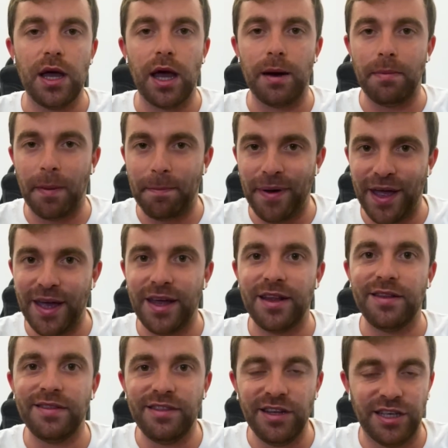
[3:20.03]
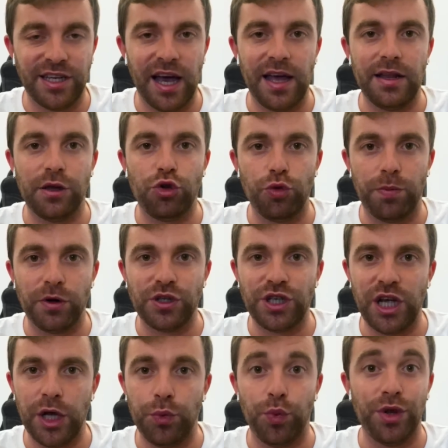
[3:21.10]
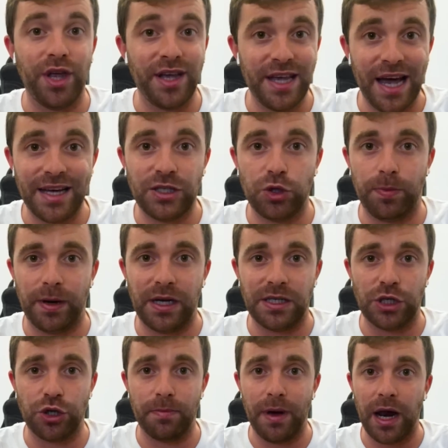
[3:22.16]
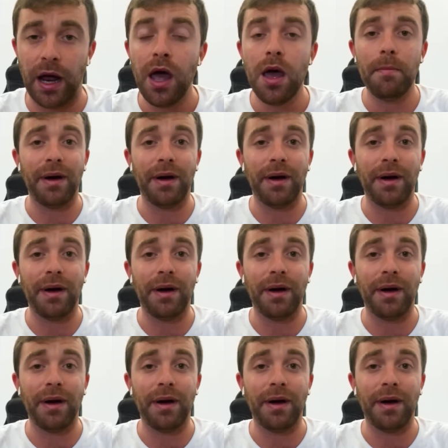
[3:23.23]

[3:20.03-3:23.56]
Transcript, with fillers: and Mbappé decided to proceed with a yes to Paris Saint-Germain.